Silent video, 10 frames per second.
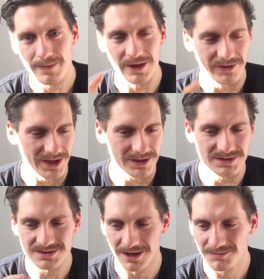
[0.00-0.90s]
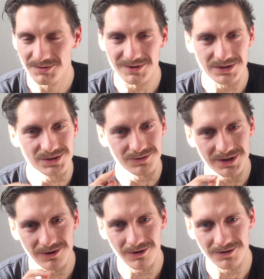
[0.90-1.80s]
And that stopped me to
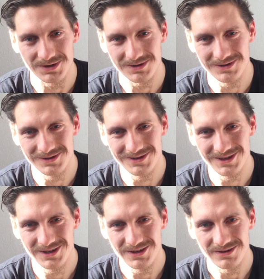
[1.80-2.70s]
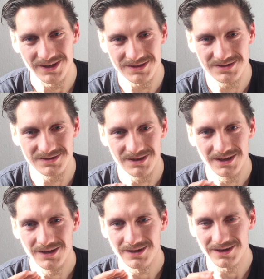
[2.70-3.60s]
record it. That's
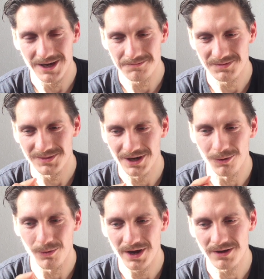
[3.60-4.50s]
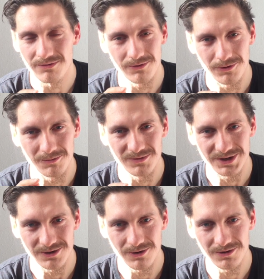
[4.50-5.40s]
kept me away from
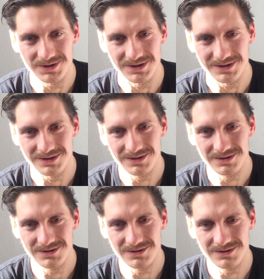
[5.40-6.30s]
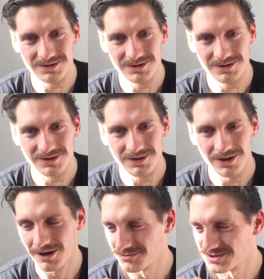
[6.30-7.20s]
recording.
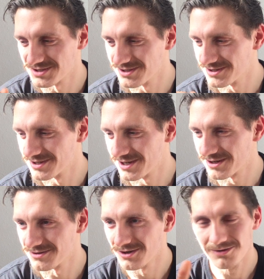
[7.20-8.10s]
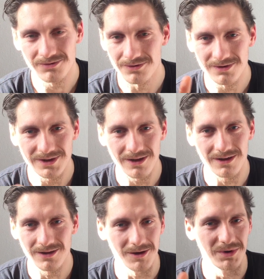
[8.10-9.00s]
I was sitting here for
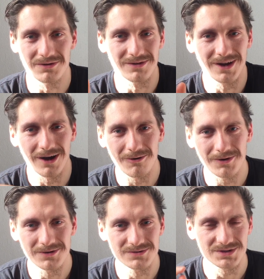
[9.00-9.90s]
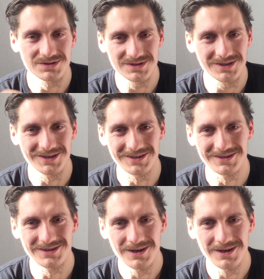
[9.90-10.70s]
about an hour and just sitting.